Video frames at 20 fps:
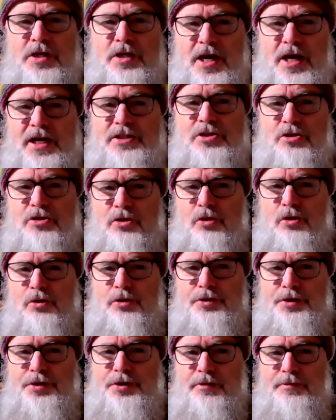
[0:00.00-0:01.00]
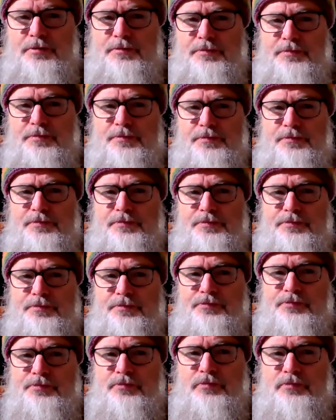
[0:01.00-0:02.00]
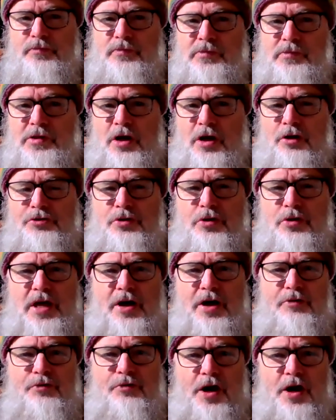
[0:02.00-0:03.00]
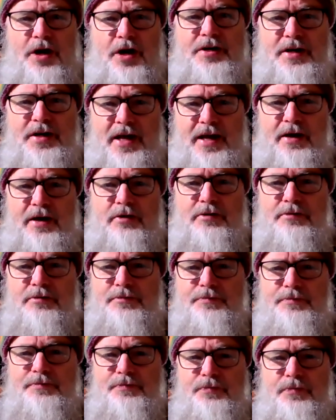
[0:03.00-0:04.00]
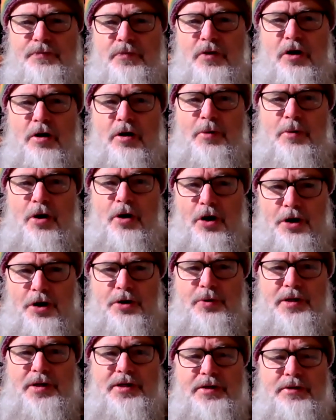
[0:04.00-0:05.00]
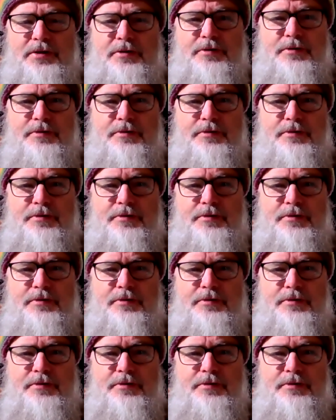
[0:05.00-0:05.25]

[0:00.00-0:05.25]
Yes, Lord. I'll do that right now. I'm onto it.